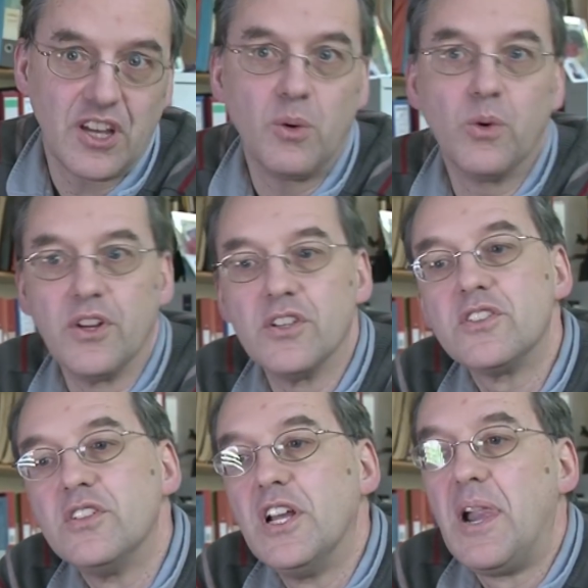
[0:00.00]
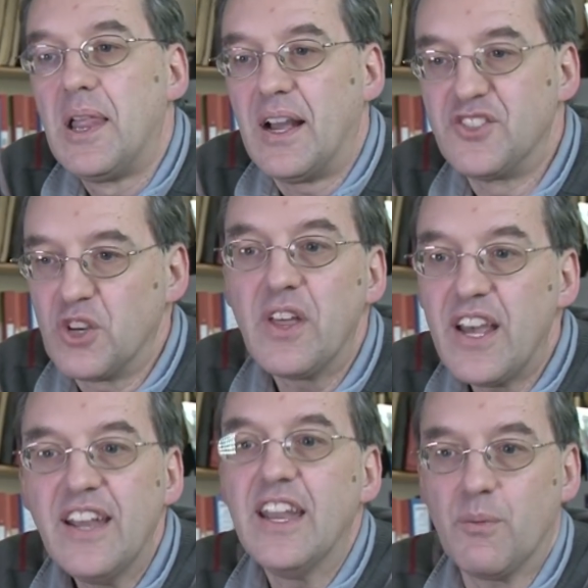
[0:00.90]
their coordinates. And so
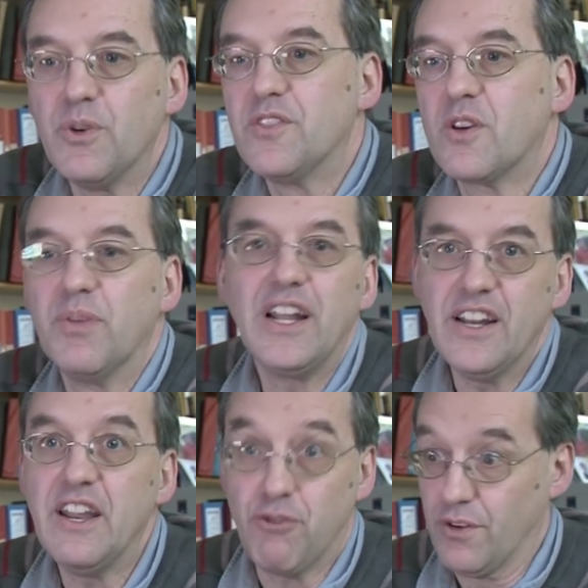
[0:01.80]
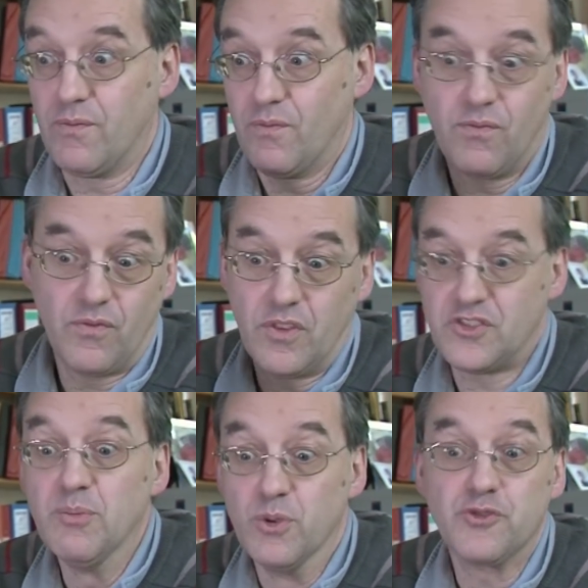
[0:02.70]
they end up with completely different
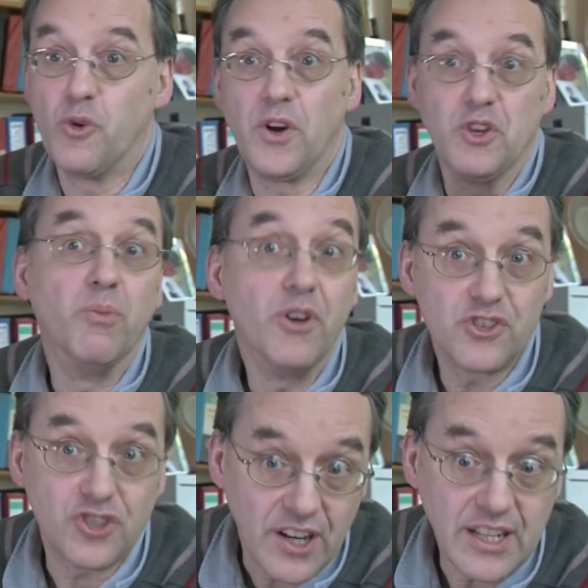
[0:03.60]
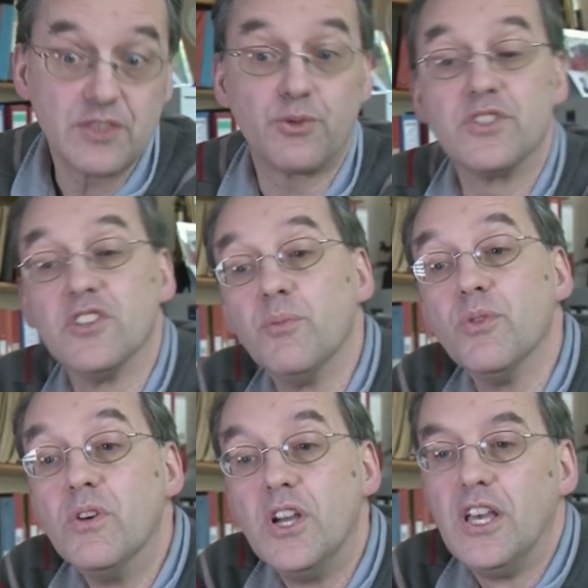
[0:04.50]
symbols for what your birth sign is, for
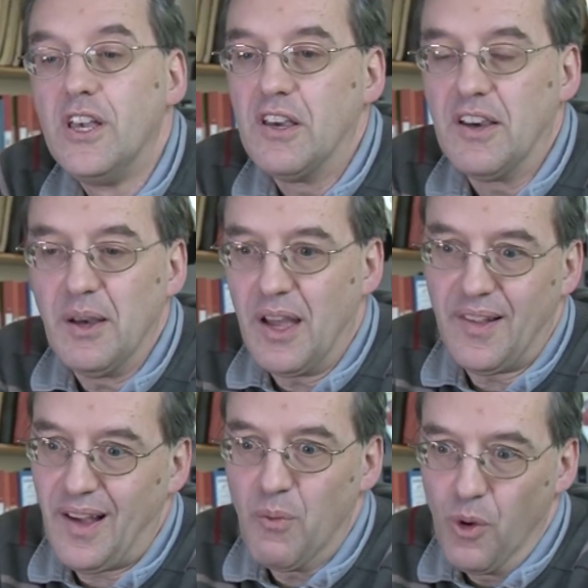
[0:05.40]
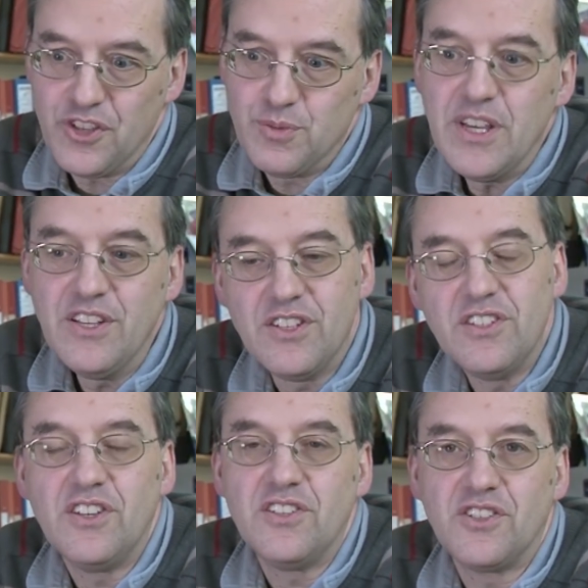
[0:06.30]
example. And what this means
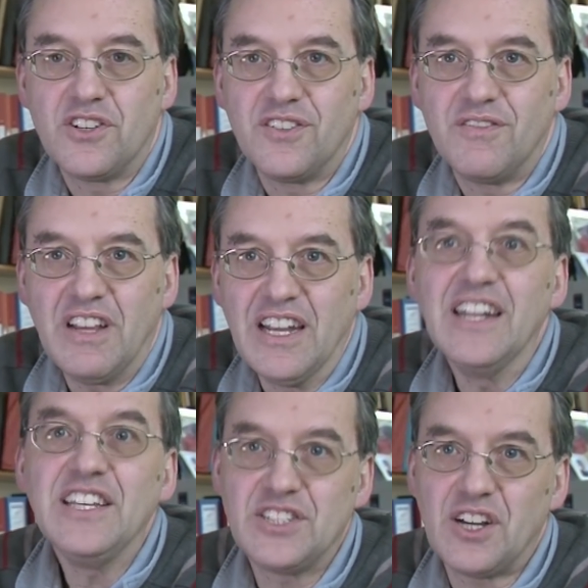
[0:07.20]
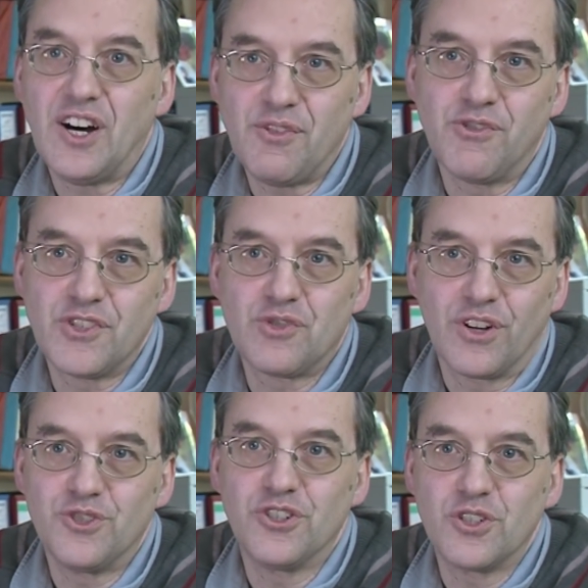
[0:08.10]
is that at least half of
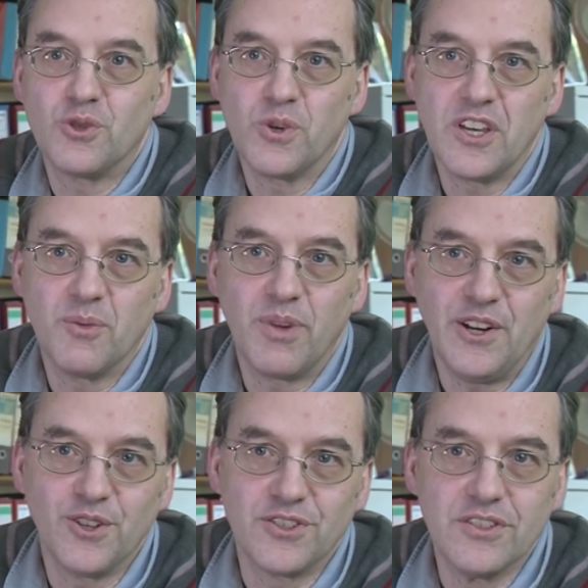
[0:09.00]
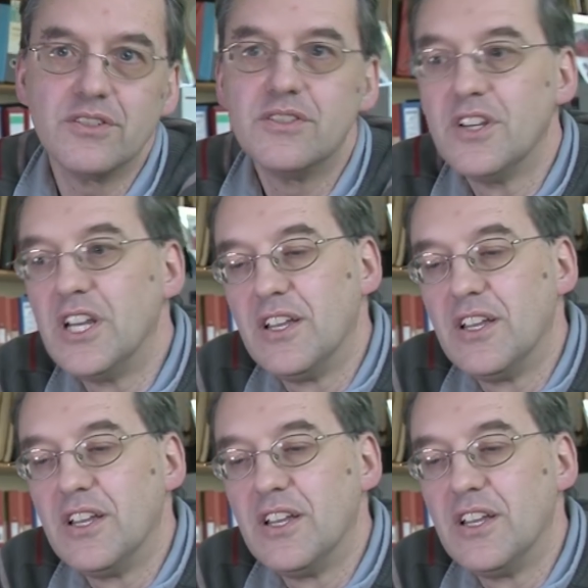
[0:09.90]
astrologers are talking complete nonsense.